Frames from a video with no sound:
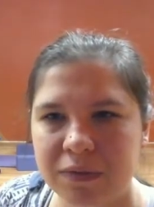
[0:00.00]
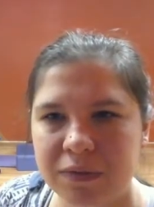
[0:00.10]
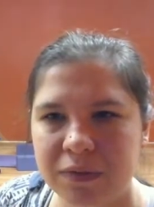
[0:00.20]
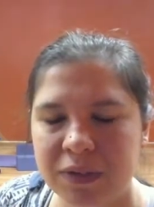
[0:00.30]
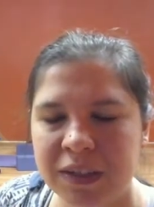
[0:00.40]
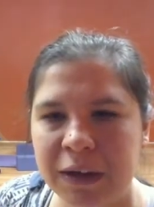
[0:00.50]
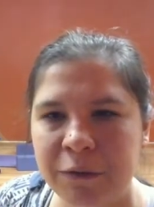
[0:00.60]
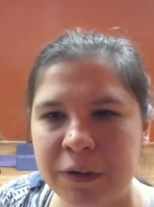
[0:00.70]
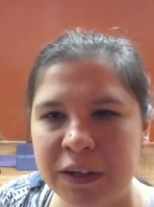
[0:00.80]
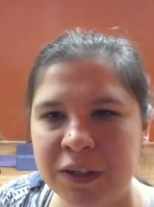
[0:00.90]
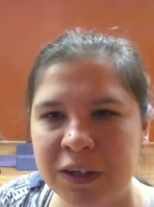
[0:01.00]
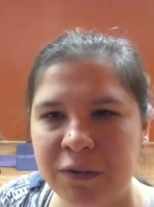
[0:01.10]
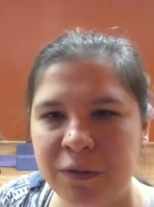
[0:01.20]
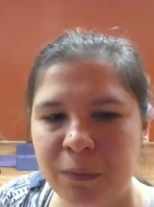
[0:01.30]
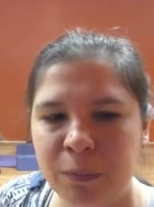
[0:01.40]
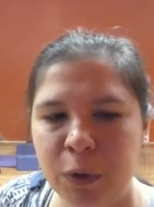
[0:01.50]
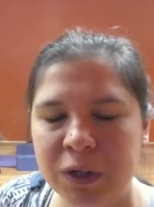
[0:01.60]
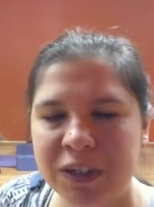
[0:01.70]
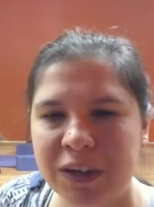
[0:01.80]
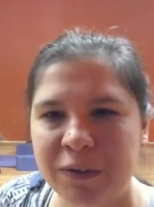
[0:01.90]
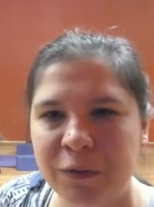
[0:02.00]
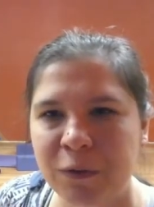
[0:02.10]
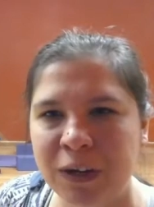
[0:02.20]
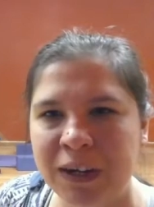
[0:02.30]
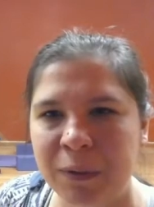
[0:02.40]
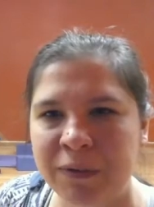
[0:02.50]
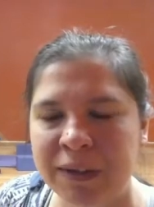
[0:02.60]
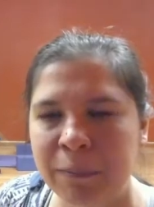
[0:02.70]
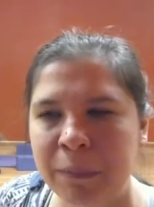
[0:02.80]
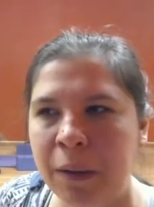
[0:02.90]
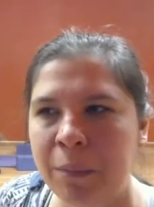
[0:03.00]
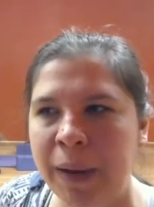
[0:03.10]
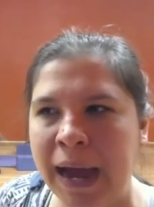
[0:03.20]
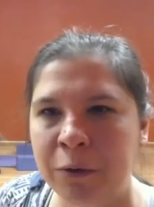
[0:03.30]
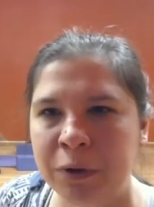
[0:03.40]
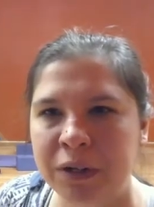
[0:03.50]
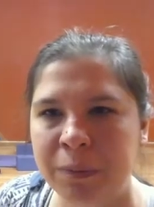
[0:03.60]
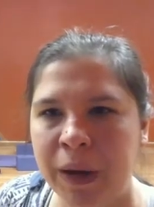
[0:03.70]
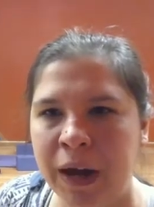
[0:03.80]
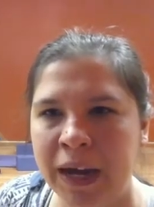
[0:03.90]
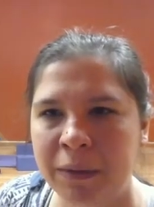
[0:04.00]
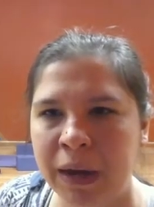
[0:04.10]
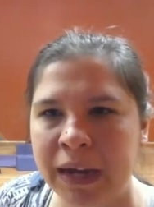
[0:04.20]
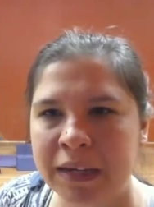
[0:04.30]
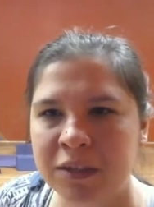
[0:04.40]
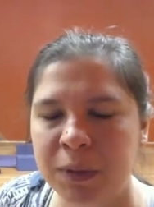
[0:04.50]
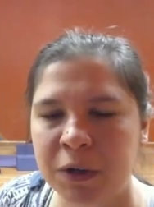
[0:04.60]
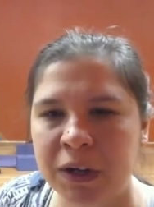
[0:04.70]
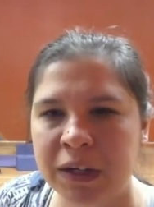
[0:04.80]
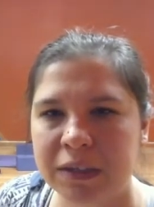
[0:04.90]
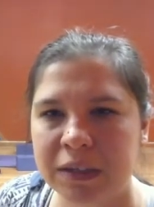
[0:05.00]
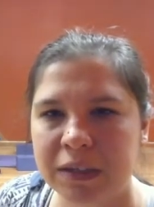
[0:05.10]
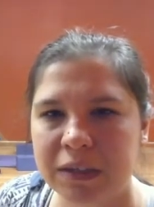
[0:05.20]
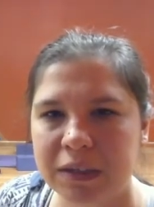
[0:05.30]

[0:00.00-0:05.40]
It's the definition of moksha, of freedom, is I'm not bound by my experiences.